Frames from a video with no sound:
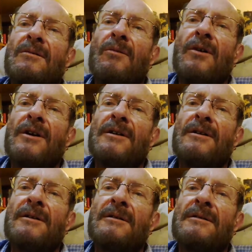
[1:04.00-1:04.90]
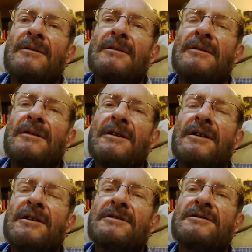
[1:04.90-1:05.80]
Water
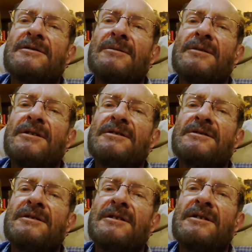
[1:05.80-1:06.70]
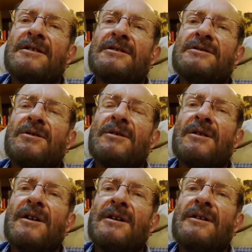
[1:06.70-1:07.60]
is the reason things are
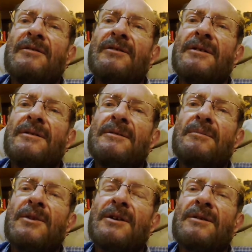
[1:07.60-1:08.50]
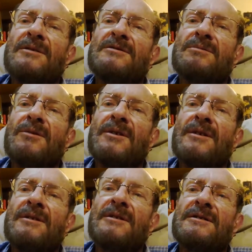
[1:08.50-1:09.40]
alive, because
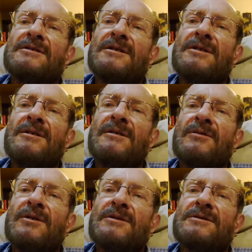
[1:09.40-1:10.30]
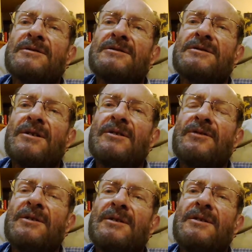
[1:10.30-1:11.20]
water is a universal
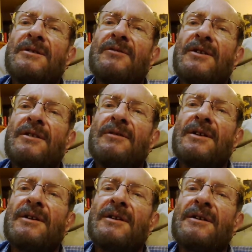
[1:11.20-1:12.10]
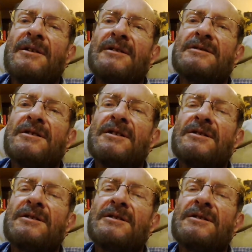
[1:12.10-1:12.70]
solvent of living things.